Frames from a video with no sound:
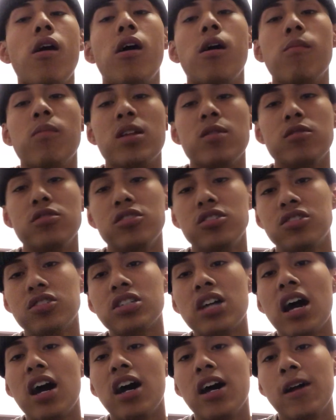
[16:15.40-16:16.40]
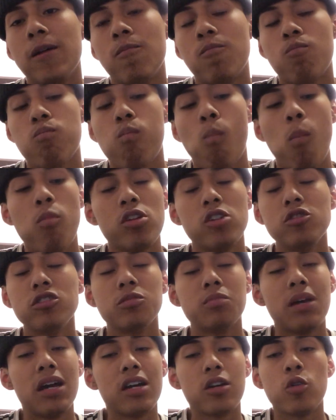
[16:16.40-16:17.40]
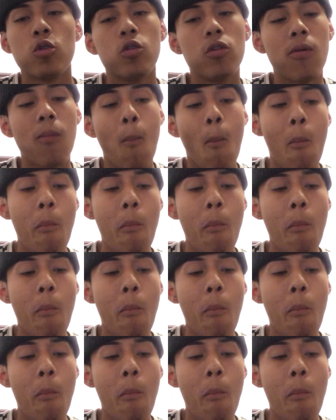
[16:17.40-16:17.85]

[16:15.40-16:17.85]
there was this guy. He was mad cool.